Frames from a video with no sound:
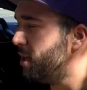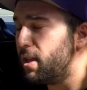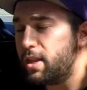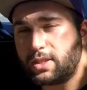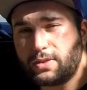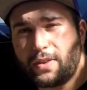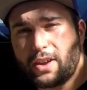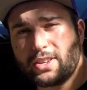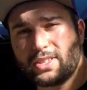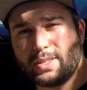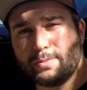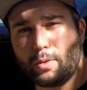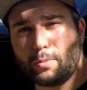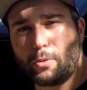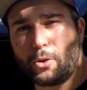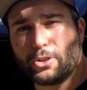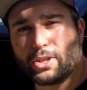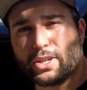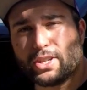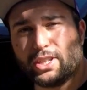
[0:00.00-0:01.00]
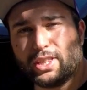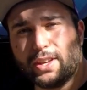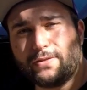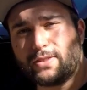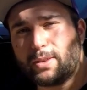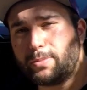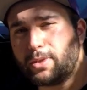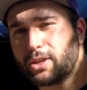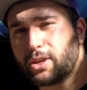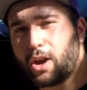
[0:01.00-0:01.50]
It's a very simple bolt-on. You
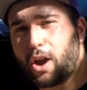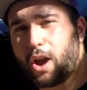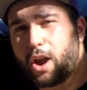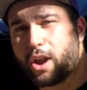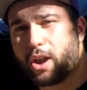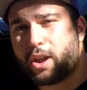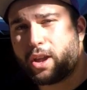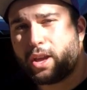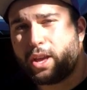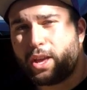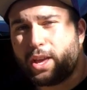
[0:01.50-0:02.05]
lift up the car,